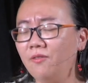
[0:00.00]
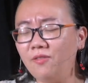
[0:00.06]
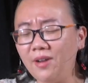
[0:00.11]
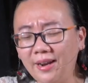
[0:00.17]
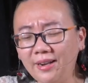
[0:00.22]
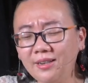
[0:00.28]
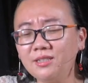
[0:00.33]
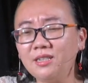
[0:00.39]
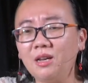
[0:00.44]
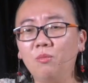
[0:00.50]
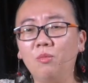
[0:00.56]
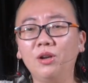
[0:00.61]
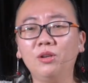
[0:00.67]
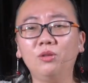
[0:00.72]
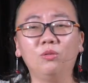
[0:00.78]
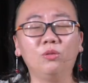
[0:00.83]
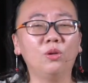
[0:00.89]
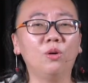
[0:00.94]
Find
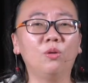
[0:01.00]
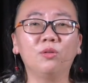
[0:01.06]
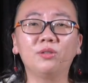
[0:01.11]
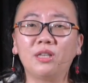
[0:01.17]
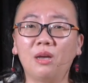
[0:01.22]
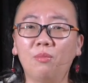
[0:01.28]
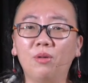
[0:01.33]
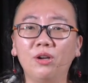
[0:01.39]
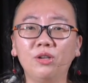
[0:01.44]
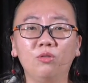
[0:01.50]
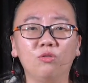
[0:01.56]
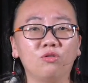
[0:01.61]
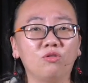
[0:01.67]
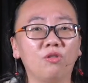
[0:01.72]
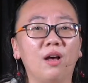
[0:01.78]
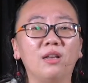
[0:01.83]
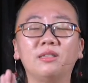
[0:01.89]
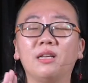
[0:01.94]
someone you know, someone you
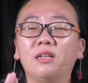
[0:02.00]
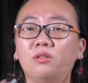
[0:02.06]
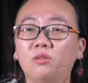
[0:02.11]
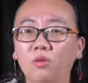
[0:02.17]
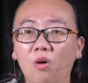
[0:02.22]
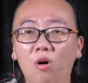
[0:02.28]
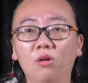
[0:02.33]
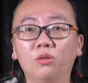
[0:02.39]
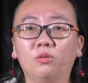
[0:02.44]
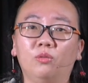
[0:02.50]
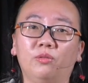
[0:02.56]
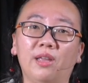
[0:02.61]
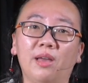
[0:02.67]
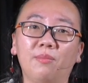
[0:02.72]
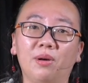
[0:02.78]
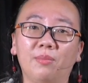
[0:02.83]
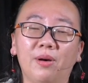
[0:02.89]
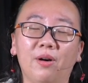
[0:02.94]
trust, and talk to
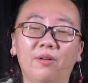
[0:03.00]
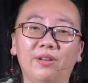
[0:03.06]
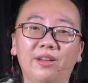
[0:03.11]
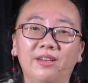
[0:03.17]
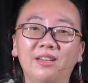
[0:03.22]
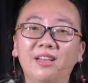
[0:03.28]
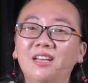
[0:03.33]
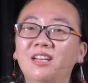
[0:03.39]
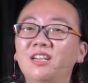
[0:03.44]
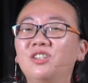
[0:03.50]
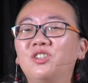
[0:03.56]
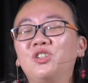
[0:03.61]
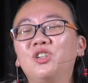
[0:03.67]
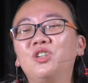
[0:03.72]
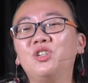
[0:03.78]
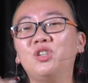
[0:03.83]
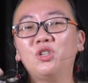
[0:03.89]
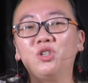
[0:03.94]
them about it.
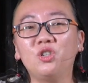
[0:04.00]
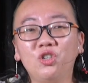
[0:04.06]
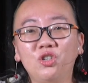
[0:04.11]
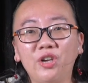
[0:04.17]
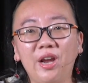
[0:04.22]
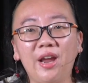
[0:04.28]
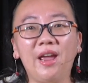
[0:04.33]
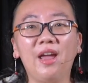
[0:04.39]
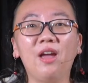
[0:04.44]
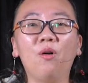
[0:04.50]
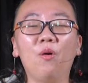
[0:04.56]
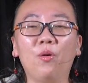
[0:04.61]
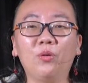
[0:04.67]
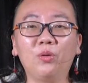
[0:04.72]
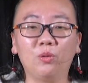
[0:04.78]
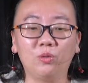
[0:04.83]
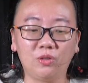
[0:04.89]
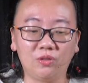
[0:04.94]
Just share
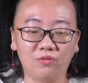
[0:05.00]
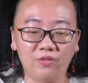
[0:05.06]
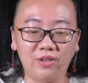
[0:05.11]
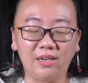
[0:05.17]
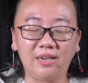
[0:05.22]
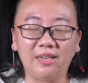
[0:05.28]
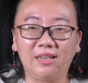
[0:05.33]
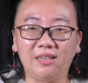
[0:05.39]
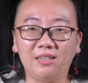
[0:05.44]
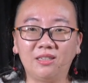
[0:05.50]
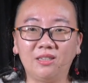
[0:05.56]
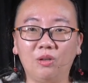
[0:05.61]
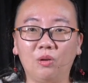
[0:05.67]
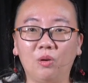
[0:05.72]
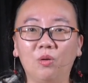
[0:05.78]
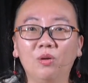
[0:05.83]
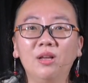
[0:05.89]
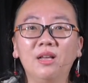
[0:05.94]
all those feelings,
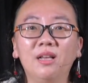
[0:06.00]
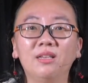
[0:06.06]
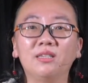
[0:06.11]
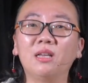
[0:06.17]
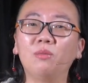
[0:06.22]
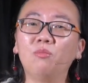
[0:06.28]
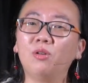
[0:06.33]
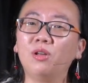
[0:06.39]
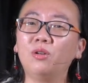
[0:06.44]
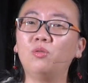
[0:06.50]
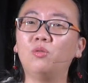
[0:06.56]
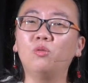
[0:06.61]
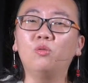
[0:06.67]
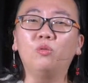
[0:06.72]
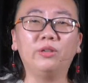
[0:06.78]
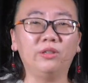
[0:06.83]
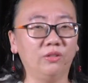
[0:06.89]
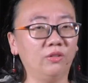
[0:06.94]
you know. Someone
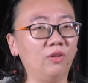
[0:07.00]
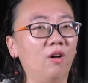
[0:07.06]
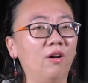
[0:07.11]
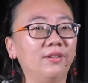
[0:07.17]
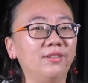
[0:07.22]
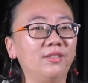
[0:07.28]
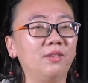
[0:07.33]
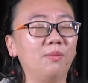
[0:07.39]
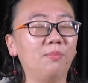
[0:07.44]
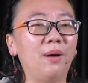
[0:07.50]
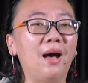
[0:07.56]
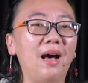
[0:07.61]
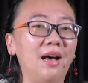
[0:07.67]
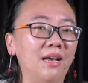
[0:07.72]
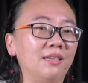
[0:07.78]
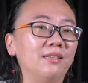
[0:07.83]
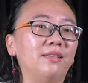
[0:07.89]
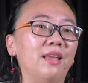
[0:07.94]
who will not
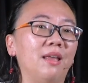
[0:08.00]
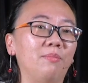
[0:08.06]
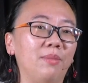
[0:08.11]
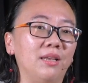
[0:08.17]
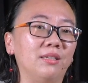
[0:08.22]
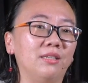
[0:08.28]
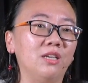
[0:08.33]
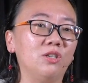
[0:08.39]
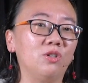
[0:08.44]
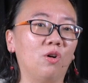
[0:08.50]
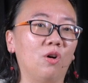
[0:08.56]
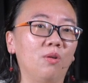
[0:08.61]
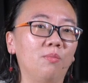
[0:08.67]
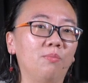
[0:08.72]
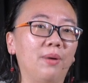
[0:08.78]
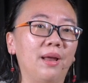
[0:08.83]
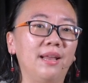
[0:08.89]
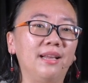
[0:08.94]
pass that message
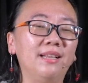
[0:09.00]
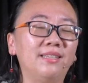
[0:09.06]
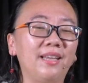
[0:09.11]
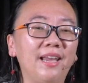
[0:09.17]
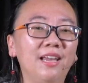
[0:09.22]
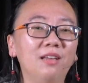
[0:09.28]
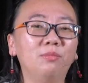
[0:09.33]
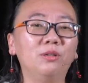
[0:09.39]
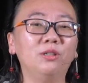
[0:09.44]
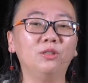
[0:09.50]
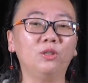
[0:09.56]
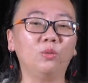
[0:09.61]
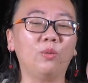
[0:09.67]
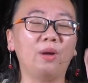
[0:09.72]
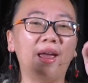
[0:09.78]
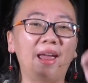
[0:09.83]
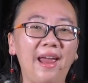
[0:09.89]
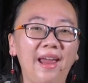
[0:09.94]
on, but is able
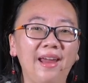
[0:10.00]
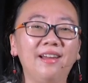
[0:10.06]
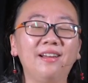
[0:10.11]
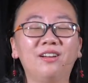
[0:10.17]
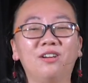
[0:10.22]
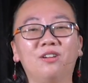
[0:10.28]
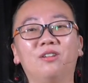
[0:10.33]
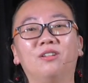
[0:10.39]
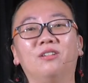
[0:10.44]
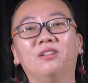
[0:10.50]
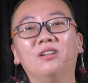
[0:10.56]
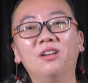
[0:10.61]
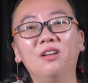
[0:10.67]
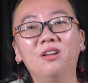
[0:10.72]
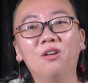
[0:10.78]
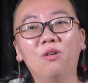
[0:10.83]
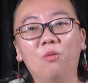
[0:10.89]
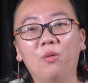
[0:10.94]
to anchor
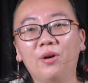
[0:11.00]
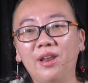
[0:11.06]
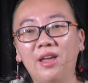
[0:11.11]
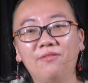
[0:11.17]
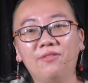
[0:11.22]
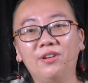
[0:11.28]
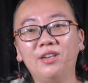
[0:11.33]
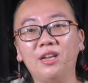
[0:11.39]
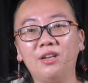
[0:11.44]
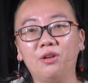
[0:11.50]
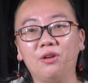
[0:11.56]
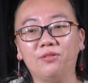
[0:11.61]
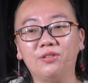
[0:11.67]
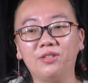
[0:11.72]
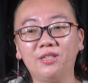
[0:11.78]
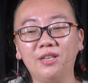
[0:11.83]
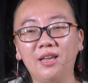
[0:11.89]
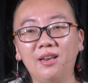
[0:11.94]
whatever that you
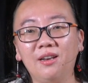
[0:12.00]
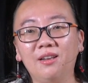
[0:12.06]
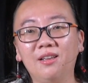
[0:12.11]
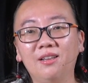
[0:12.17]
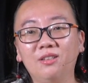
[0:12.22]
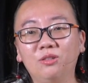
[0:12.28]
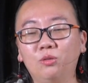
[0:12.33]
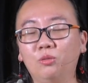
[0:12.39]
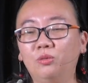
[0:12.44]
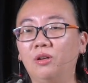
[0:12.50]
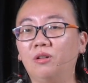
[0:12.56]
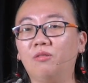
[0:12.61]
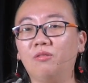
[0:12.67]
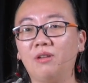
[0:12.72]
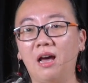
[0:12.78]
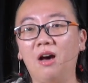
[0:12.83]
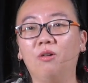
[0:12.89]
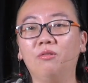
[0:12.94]
have said to the
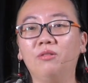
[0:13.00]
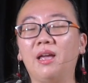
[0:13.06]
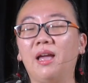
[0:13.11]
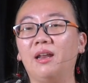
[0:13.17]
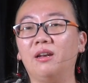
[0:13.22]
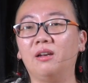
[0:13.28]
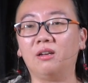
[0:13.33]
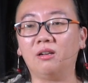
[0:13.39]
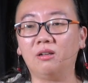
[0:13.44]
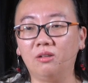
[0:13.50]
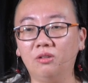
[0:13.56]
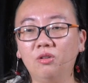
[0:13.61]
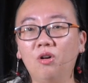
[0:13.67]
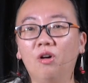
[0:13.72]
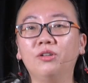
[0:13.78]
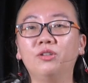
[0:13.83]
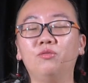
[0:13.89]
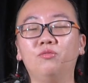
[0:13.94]
ground and
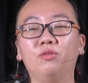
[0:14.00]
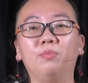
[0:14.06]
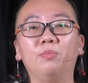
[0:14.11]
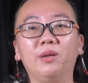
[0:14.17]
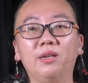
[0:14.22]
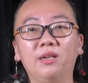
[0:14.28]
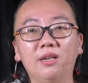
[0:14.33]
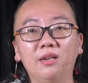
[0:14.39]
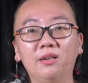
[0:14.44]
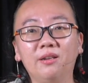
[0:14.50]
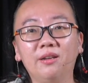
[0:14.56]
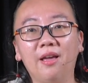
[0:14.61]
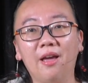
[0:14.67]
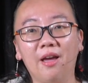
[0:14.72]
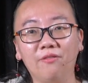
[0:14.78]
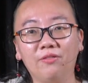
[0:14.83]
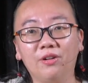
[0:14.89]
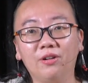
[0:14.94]
not repeat it
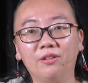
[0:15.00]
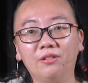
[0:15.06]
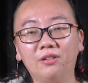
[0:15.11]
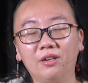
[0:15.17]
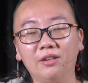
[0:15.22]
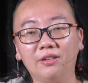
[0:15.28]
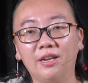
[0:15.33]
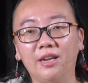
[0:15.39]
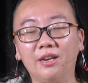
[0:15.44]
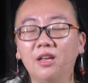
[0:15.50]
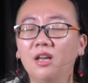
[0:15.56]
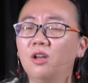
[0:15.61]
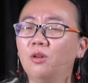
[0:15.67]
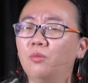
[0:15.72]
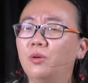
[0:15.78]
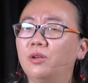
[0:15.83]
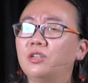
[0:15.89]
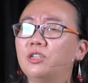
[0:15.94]
ever again.
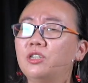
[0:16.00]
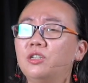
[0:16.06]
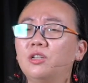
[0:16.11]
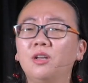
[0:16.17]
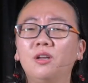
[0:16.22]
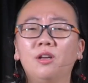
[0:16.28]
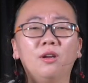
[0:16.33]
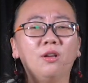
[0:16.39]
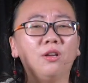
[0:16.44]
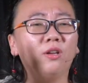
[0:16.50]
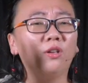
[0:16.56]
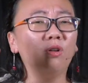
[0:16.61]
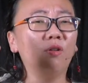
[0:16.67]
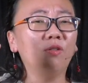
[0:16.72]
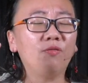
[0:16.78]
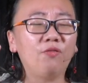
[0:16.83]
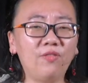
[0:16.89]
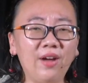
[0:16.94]
But just, you
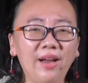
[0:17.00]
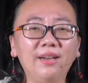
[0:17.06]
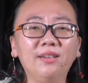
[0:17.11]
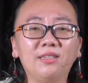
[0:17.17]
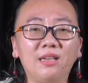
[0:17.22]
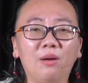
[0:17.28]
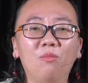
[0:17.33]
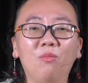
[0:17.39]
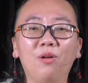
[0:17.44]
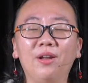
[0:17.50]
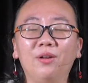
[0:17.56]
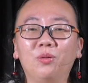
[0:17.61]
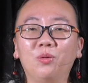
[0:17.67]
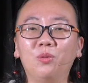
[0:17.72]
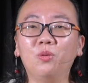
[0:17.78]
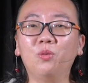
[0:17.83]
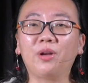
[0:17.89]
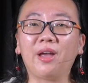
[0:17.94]
know, find someone
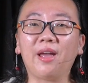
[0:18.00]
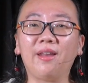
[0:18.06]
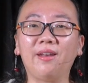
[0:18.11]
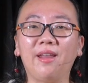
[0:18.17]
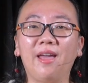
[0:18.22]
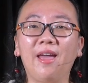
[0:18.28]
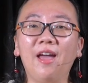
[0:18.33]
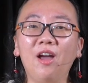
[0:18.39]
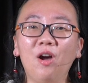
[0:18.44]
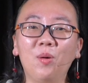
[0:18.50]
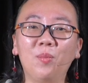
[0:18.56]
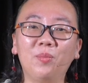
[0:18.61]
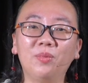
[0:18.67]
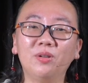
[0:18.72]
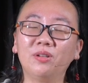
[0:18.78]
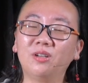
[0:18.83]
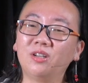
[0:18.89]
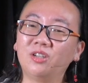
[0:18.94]
who can help
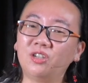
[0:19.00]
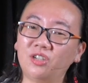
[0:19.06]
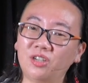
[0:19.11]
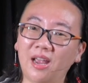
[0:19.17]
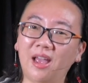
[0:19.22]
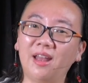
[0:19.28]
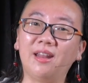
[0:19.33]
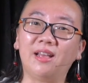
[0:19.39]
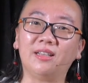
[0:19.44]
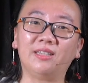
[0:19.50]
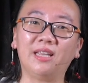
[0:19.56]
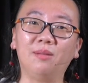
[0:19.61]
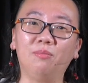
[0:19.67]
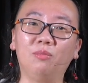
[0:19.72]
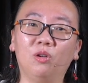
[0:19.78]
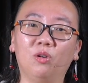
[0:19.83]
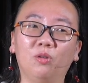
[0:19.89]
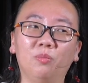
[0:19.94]
share that
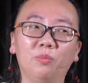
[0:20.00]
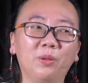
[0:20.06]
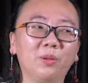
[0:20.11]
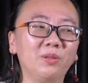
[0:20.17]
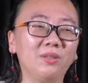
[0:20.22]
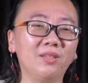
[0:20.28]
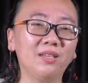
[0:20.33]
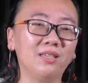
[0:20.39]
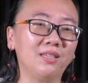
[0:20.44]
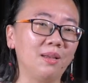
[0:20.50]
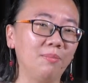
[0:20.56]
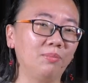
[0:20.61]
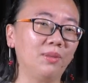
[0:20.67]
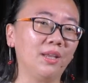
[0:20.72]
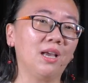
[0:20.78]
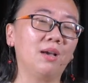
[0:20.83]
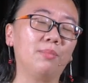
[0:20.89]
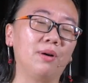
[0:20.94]
same load. Because there's
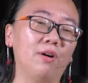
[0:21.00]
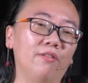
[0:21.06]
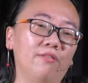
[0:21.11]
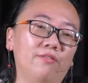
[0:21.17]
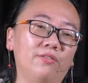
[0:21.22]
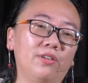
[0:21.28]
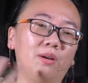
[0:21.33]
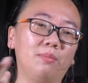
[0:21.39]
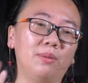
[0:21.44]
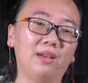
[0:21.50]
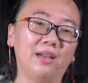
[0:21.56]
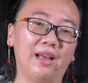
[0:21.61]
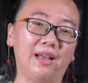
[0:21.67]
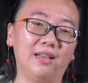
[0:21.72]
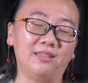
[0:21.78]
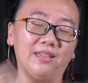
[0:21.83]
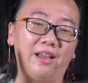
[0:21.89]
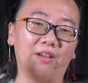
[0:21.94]
something about
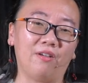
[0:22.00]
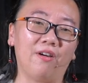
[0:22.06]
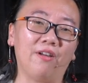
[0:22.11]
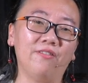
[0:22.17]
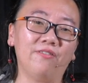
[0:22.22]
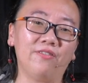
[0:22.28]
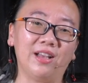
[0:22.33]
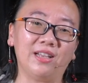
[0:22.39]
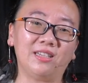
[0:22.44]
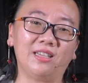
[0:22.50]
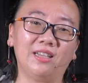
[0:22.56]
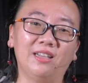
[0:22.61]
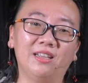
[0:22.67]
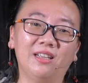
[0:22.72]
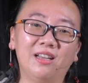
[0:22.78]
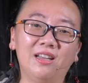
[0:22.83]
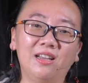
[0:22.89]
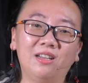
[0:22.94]
verbalizing and
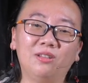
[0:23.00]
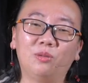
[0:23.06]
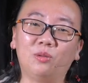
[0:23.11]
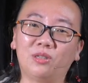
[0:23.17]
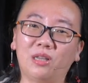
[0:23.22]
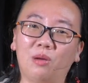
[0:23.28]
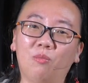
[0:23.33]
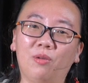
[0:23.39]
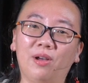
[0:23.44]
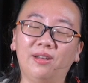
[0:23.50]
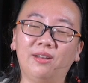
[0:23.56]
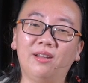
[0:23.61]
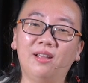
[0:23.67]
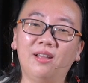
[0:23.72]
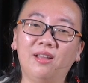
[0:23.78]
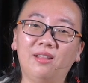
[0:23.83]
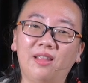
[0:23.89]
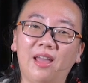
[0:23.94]
confessing to
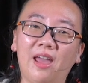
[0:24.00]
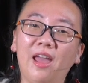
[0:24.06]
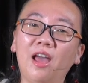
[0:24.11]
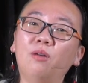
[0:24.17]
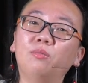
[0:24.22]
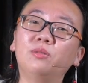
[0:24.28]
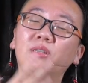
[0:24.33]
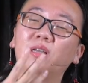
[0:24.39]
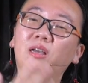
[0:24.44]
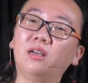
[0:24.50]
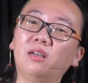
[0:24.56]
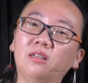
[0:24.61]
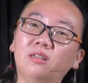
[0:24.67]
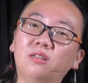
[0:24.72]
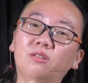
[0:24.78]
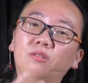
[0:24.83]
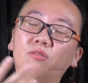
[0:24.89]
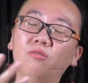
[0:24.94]
someone that helps
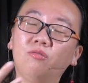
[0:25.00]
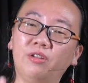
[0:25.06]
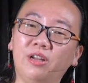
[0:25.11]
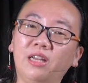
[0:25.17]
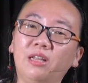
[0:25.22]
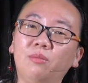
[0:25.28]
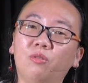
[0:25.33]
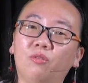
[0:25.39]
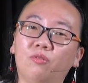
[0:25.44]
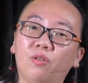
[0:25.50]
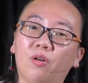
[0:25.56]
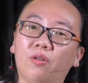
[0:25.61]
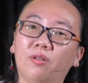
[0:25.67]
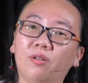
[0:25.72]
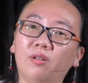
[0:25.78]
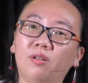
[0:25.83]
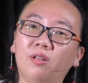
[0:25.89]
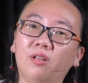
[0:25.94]
us really move on.